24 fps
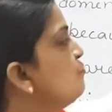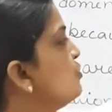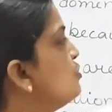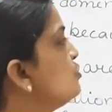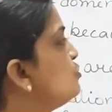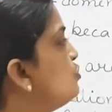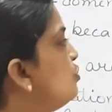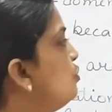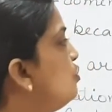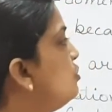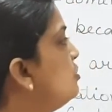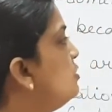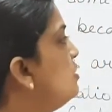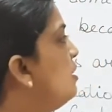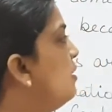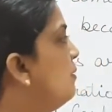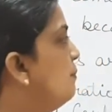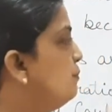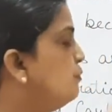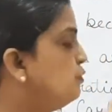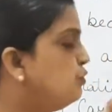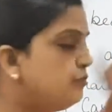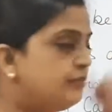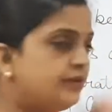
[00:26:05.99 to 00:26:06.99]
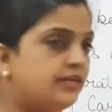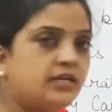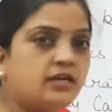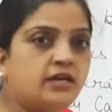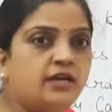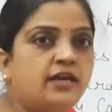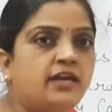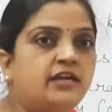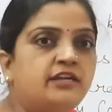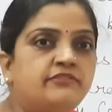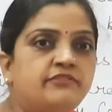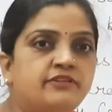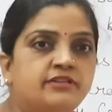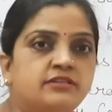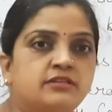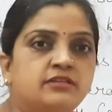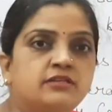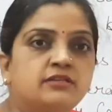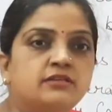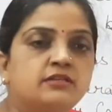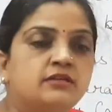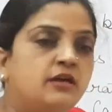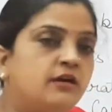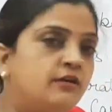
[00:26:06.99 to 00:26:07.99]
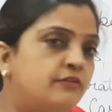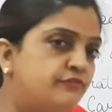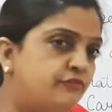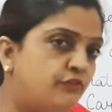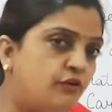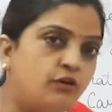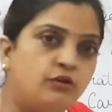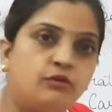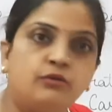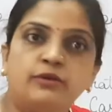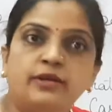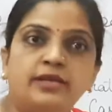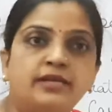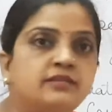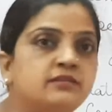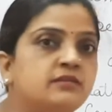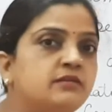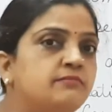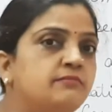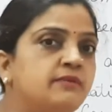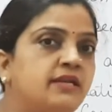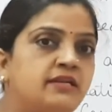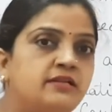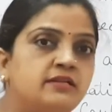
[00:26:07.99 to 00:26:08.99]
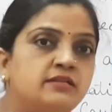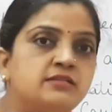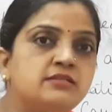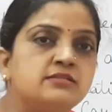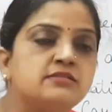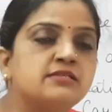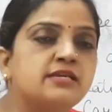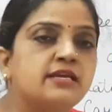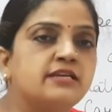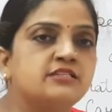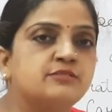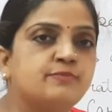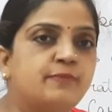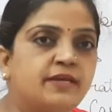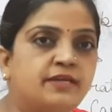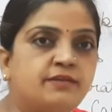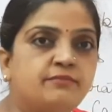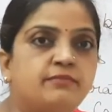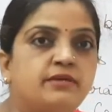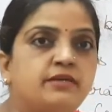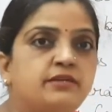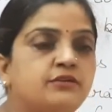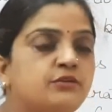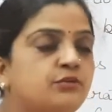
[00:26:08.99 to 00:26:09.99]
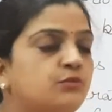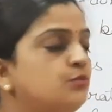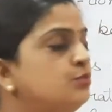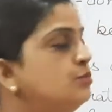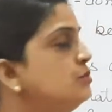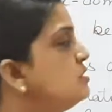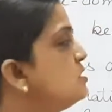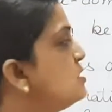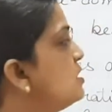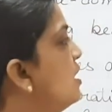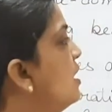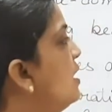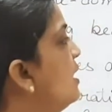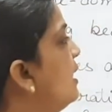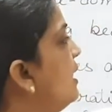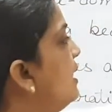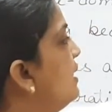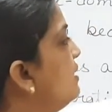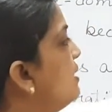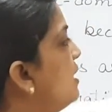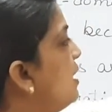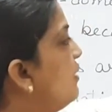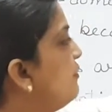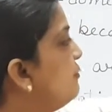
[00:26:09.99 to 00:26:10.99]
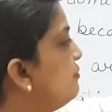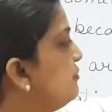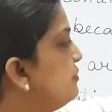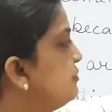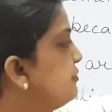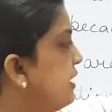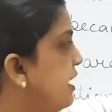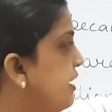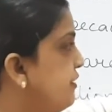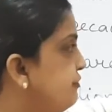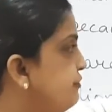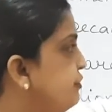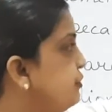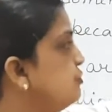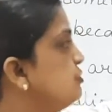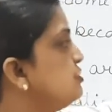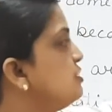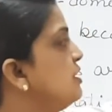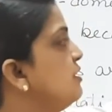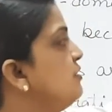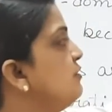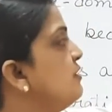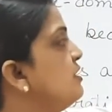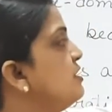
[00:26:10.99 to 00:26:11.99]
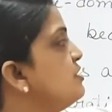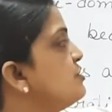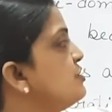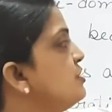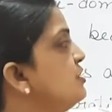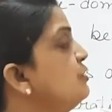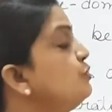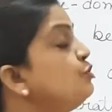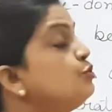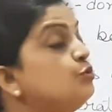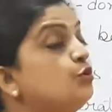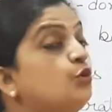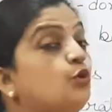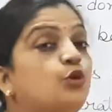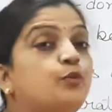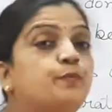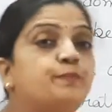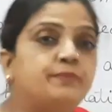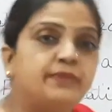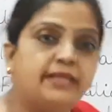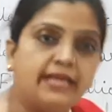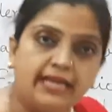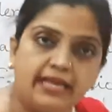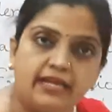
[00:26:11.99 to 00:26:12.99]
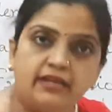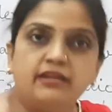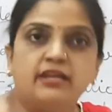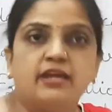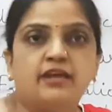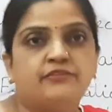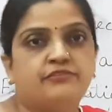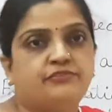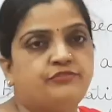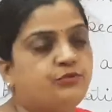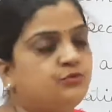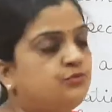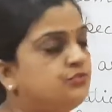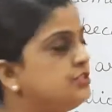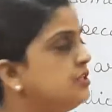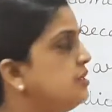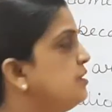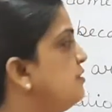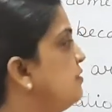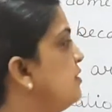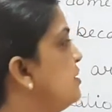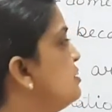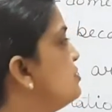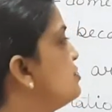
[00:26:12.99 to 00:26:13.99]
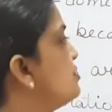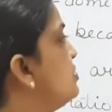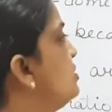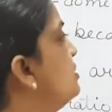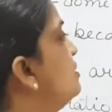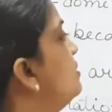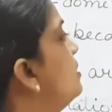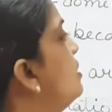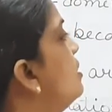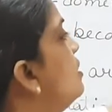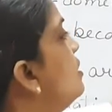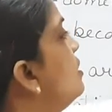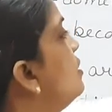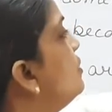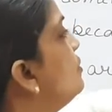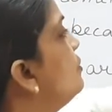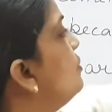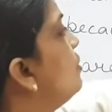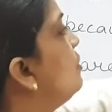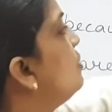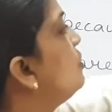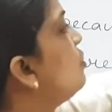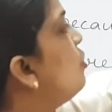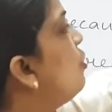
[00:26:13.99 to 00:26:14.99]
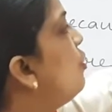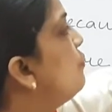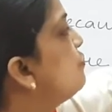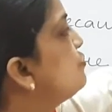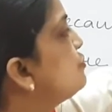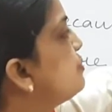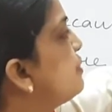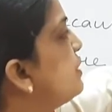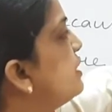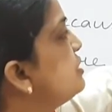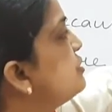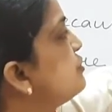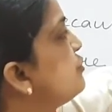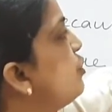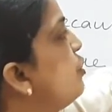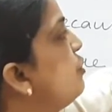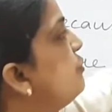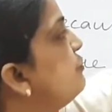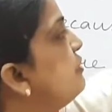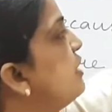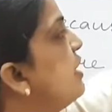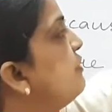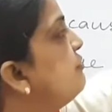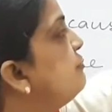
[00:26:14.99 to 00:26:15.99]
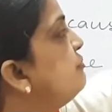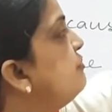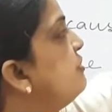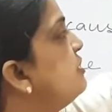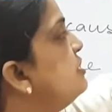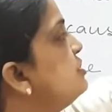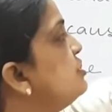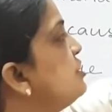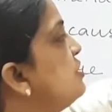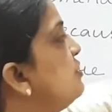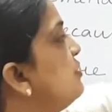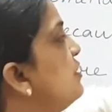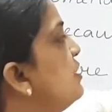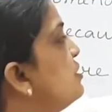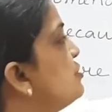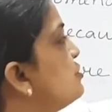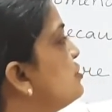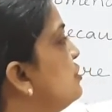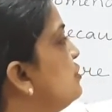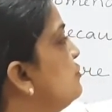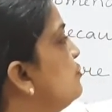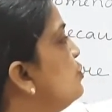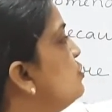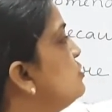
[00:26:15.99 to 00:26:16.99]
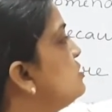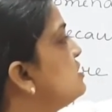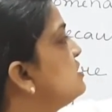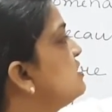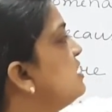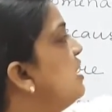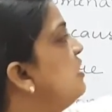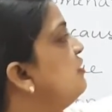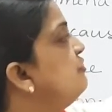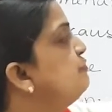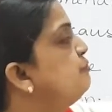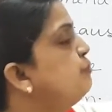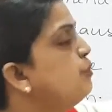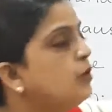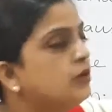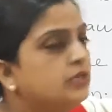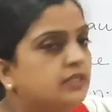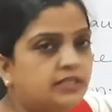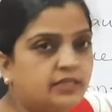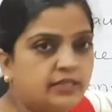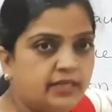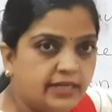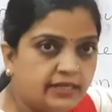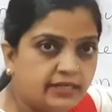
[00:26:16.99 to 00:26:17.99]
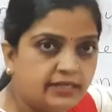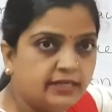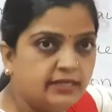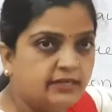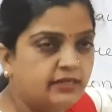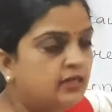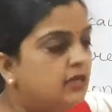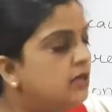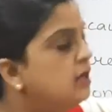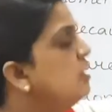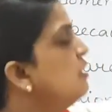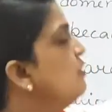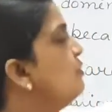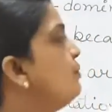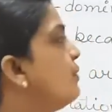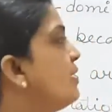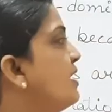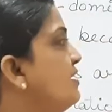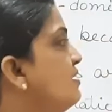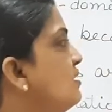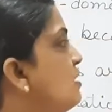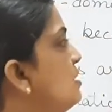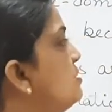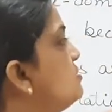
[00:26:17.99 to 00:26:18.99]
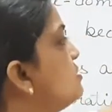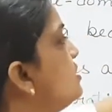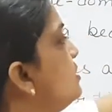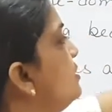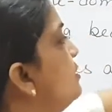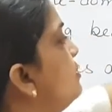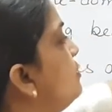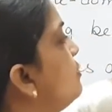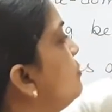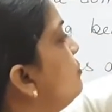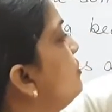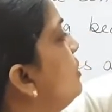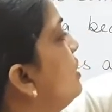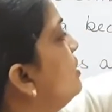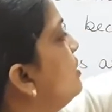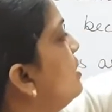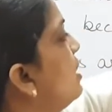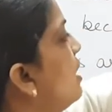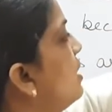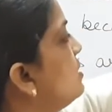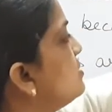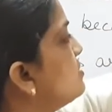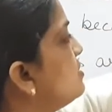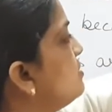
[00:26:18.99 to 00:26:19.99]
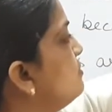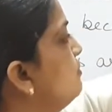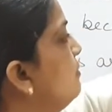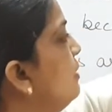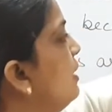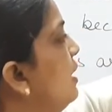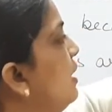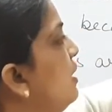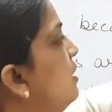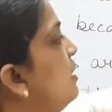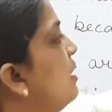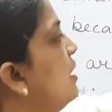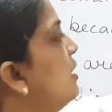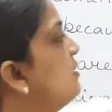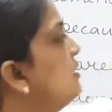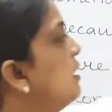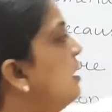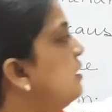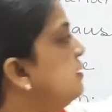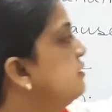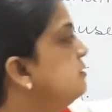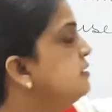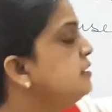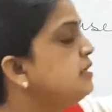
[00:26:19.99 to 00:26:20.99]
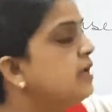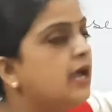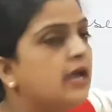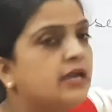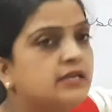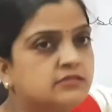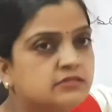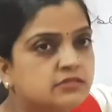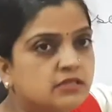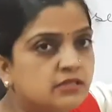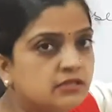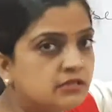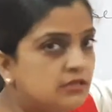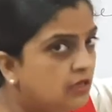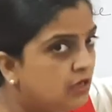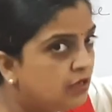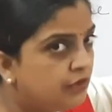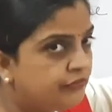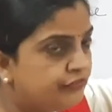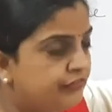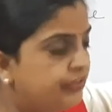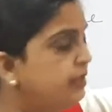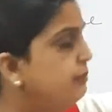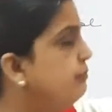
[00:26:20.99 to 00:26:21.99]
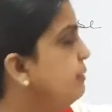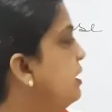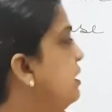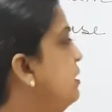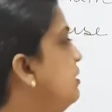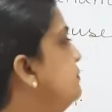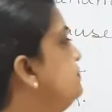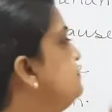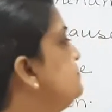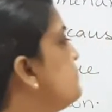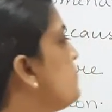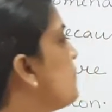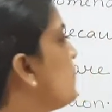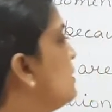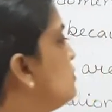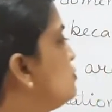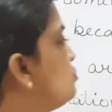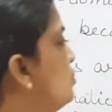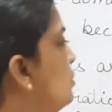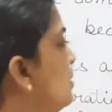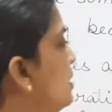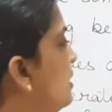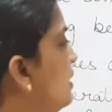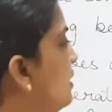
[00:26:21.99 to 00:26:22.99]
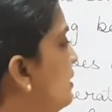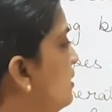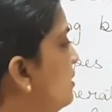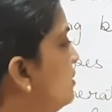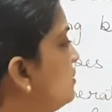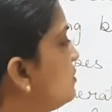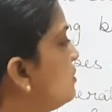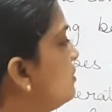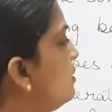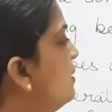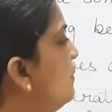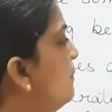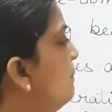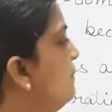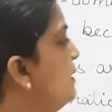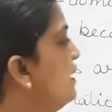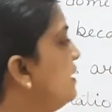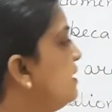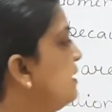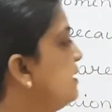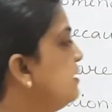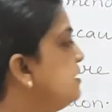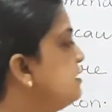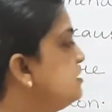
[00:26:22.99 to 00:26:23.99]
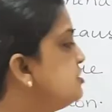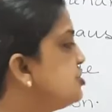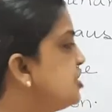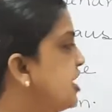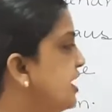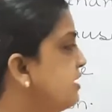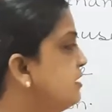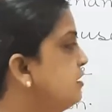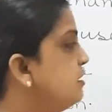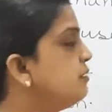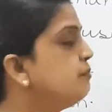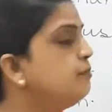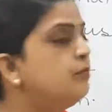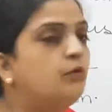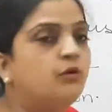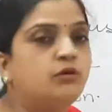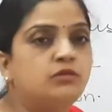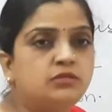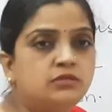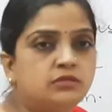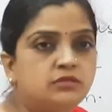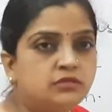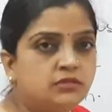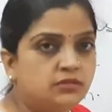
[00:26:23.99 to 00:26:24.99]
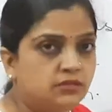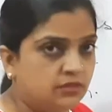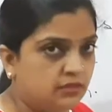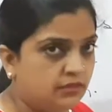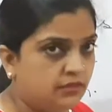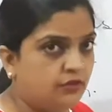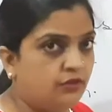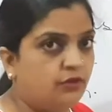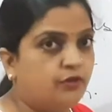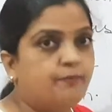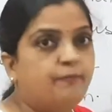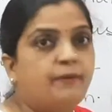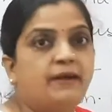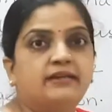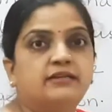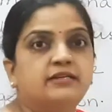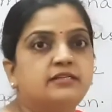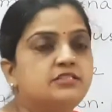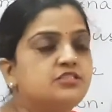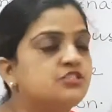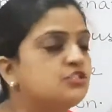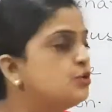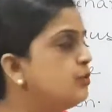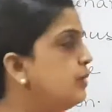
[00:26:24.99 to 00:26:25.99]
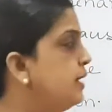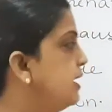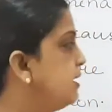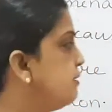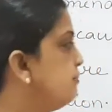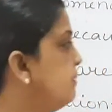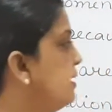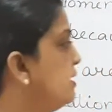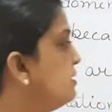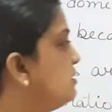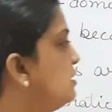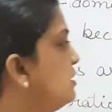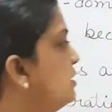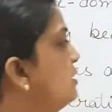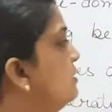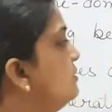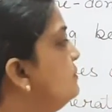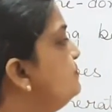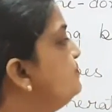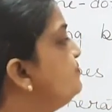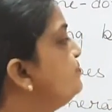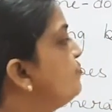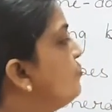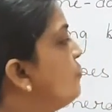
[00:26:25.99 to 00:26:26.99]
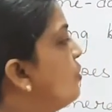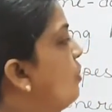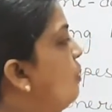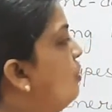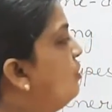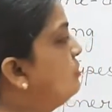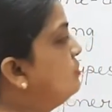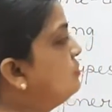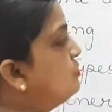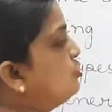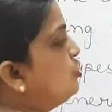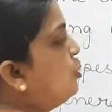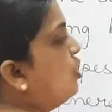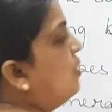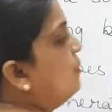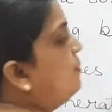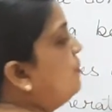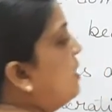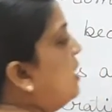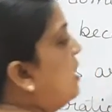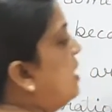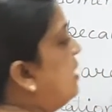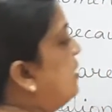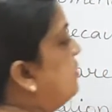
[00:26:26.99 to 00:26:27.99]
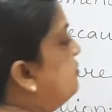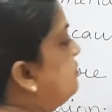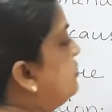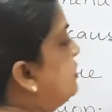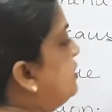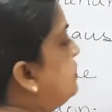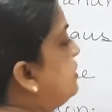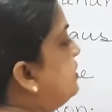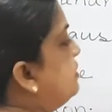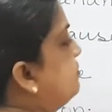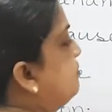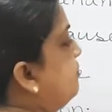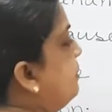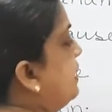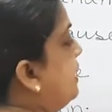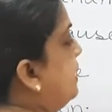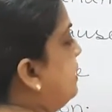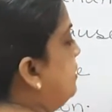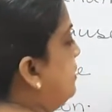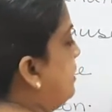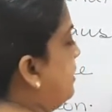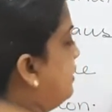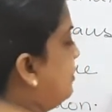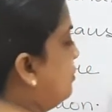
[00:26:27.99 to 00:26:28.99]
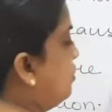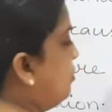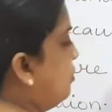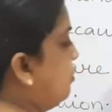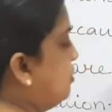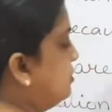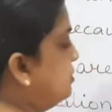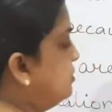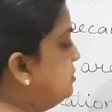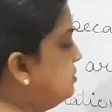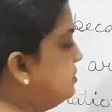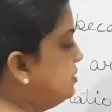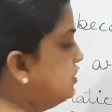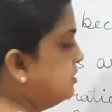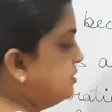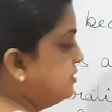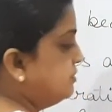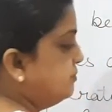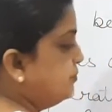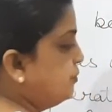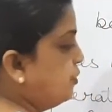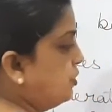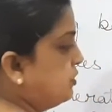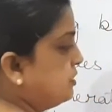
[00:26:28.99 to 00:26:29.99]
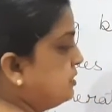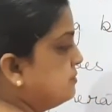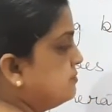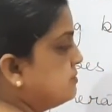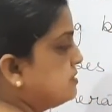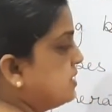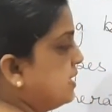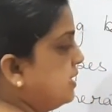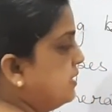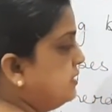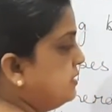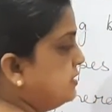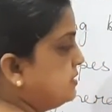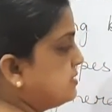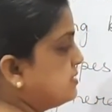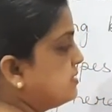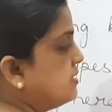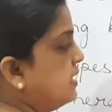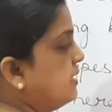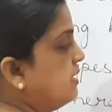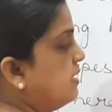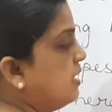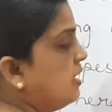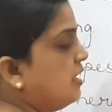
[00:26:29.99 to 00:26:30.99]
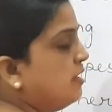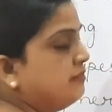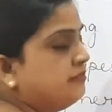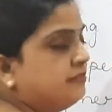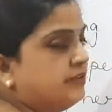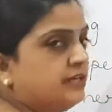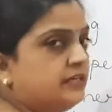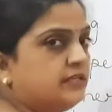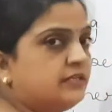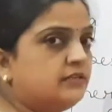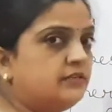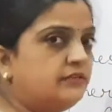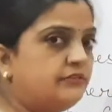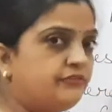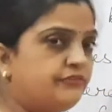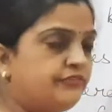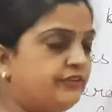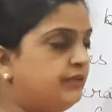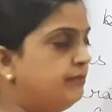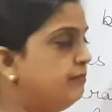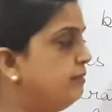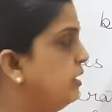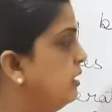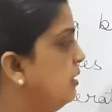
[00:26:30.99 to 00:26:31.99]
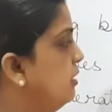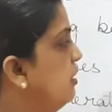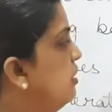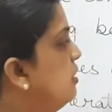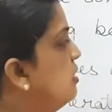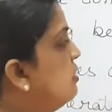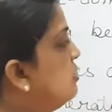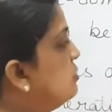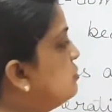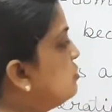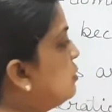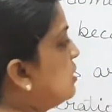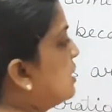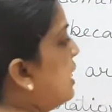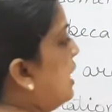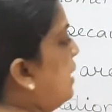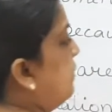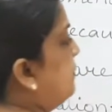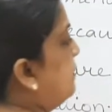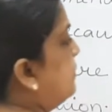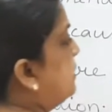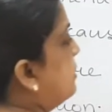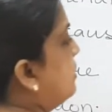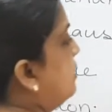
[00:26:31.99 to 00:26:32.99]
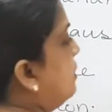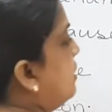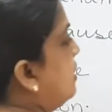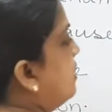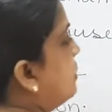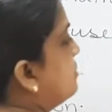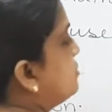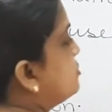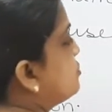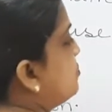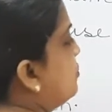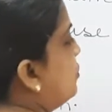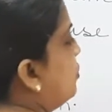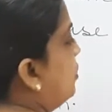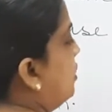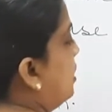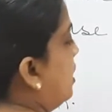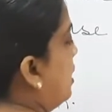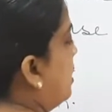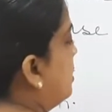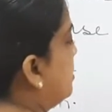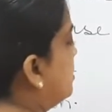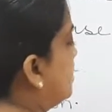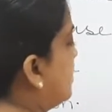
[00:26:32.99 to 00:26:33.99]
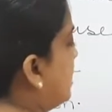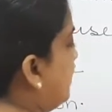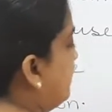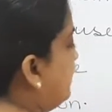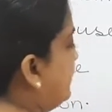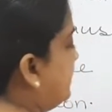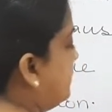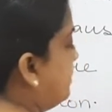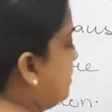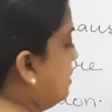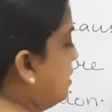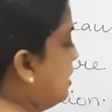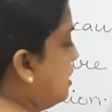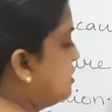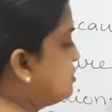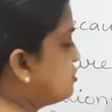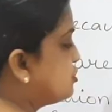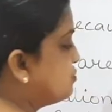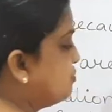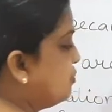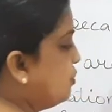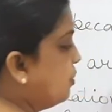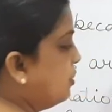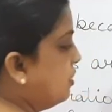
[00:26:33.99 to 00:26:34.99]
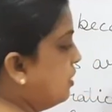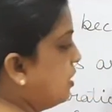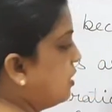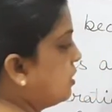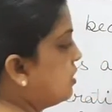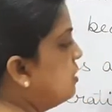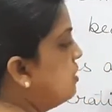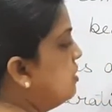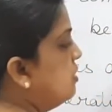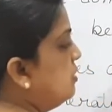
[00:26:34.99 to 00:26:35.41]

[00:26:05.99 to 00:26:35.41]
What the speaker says: So moving ahead with the following the Mendel's experiment rules in F2 generation, to obtain F2 generation, your offsprings of F1 generation was self-pollinated. You can consider one as a male and other as a female. So here, making a checkerboard, your Punnett square method, on top I have written male and on bottom side, this side, I have written female. So capital R, small r, capital R, small r.